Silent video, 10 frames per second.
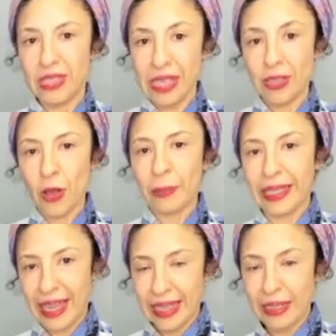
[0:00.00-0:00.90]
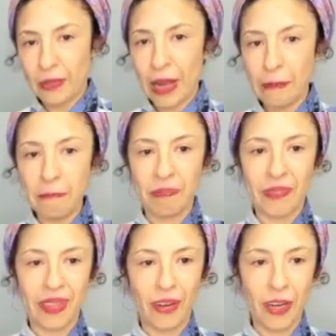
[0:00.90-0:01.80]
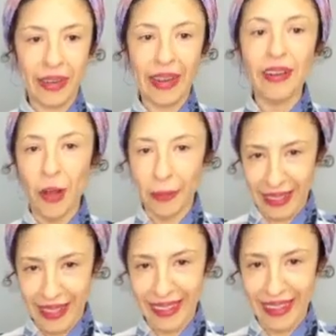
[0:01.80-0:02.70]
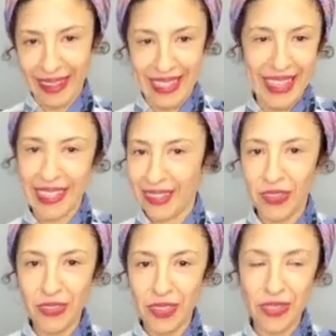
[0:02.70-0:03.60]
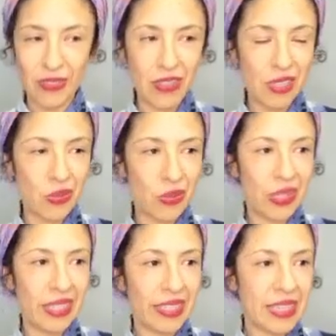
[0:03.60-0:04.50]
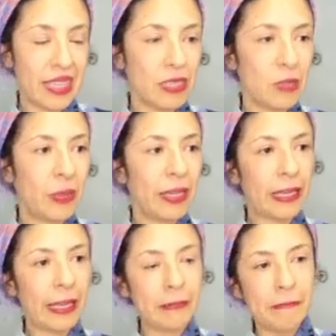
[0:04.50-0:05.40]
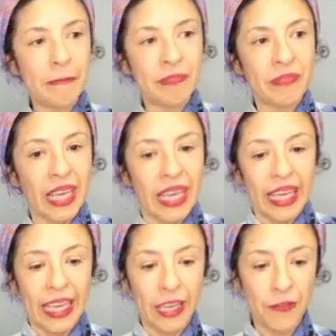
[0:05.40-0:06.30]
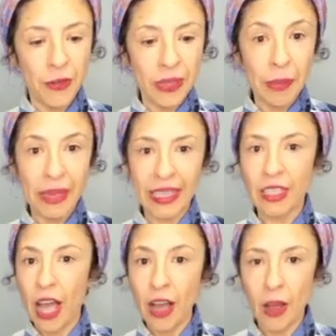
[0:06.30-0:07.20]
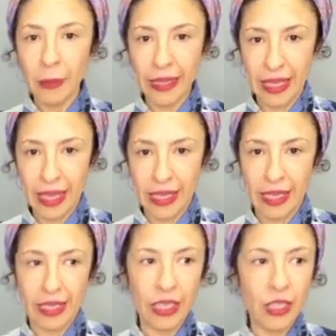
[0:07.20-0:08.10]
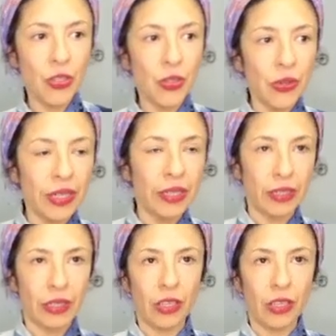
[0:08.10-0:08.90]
discomplicating, right? Or uncomplicated, like I said. I don't even know if this word exists. But like, if you want to make not complicated, your